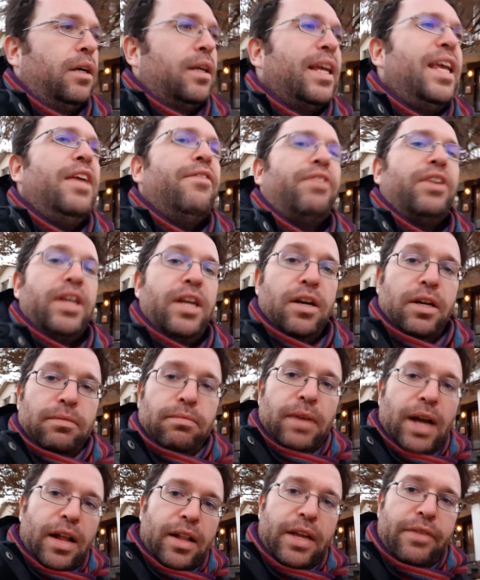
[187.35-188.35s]
Even here,
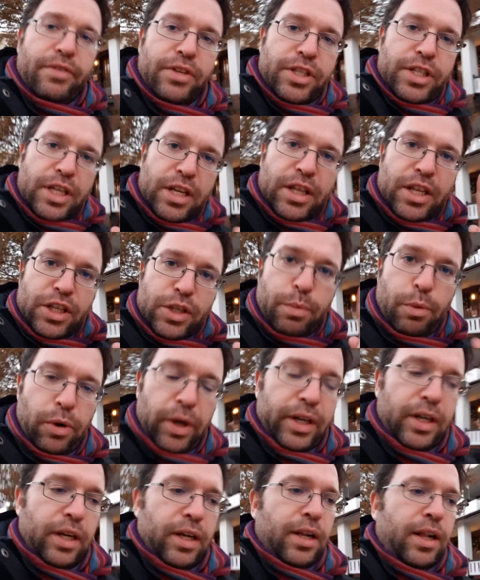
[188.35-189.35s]
I'll even cede this
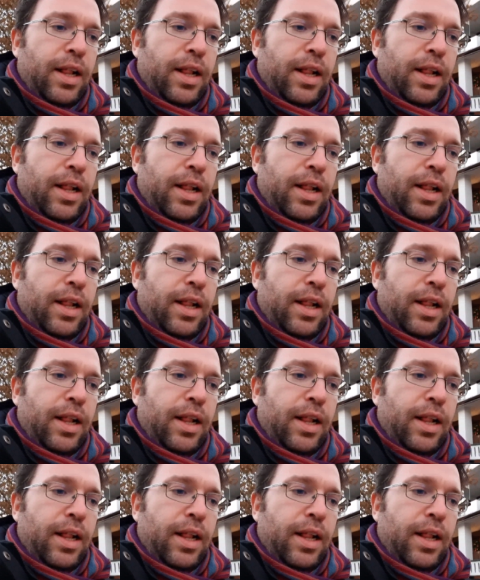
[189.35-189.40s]
point.